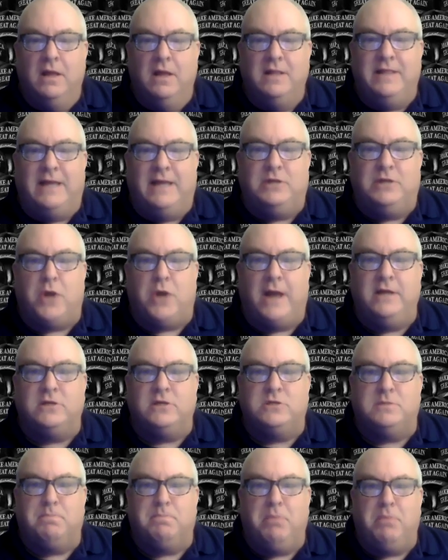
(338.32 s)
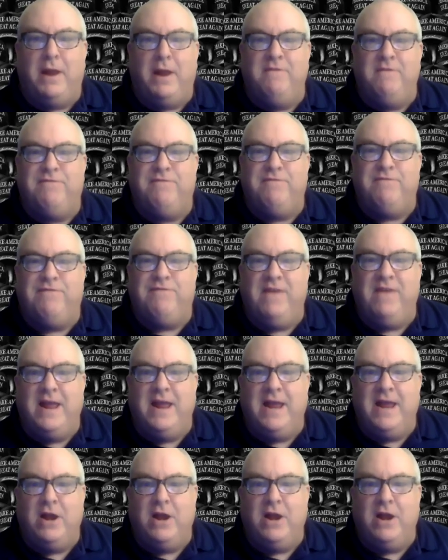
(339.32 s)
They try to spread
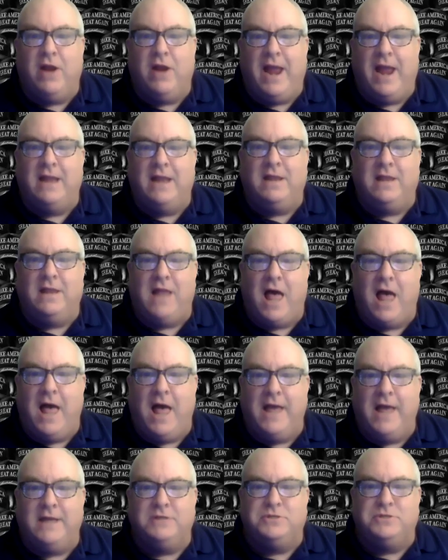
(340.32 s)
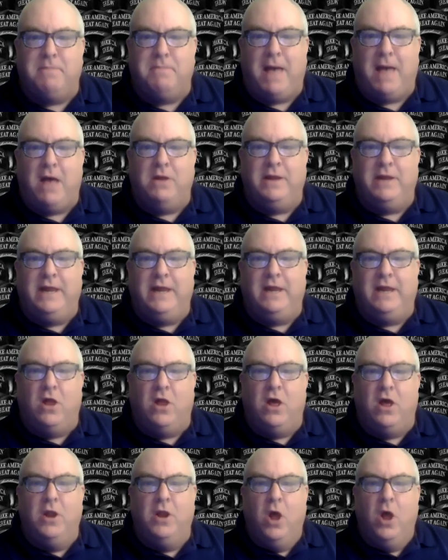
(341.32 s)
fear and lies about
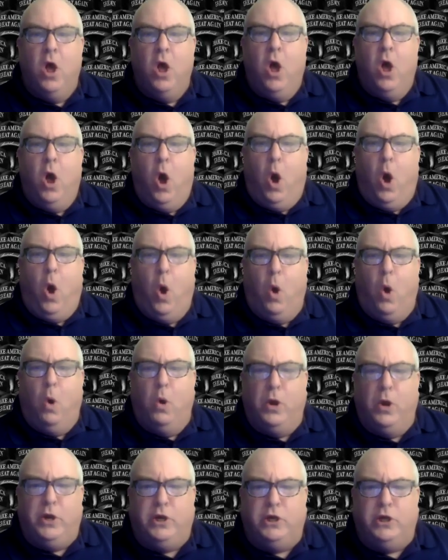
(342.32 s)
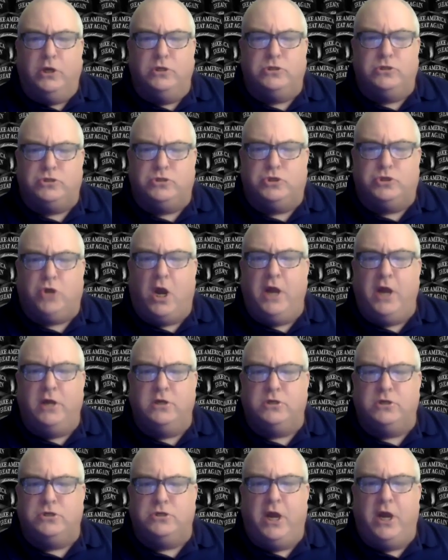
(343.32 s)
Elon. Oh, he's trying
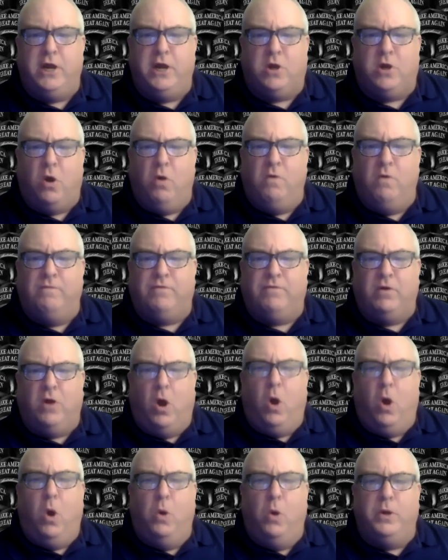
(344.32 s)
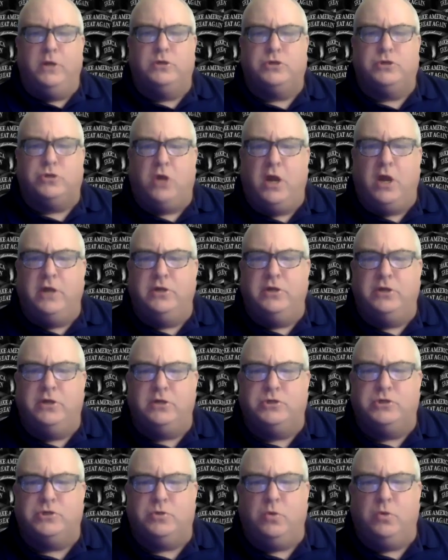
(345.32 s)
to take over. Oh, he's trying to
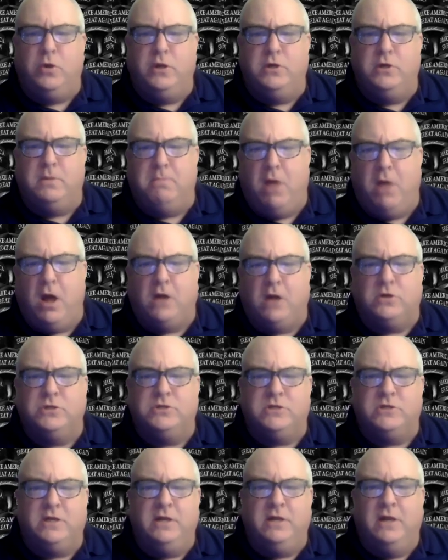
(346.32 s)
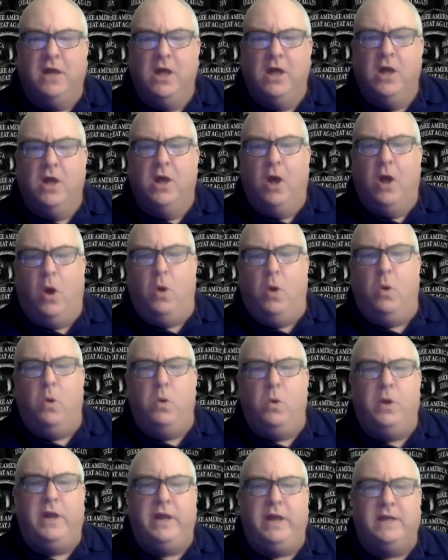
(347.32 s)
destroy democracy.
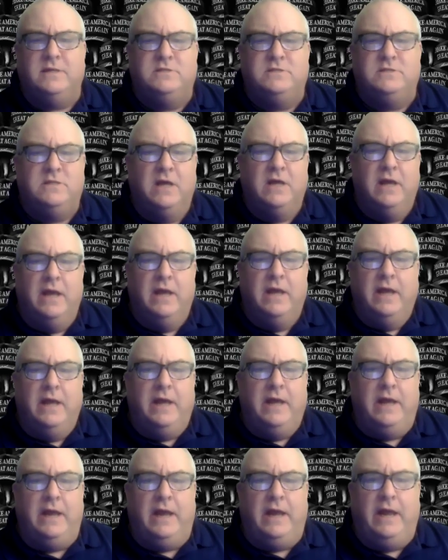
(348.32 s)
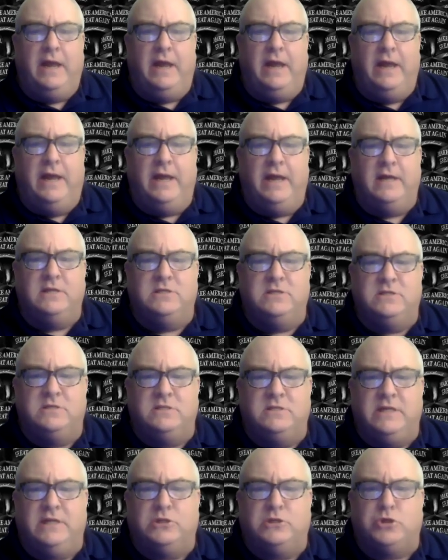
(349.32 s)
Oh, he's
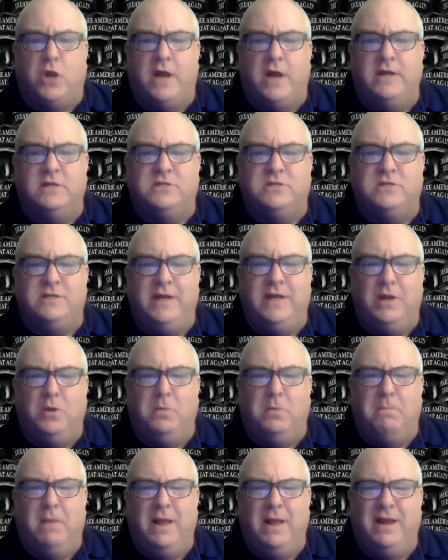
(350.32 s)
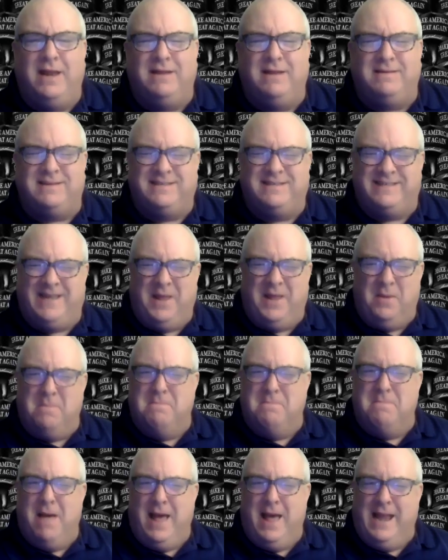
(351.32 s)
trying to steal money.
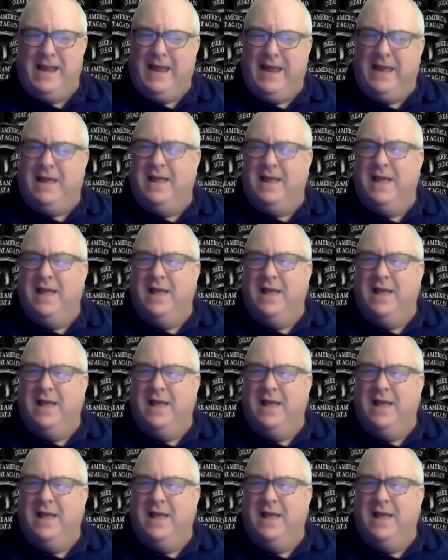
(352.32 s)
Steal money.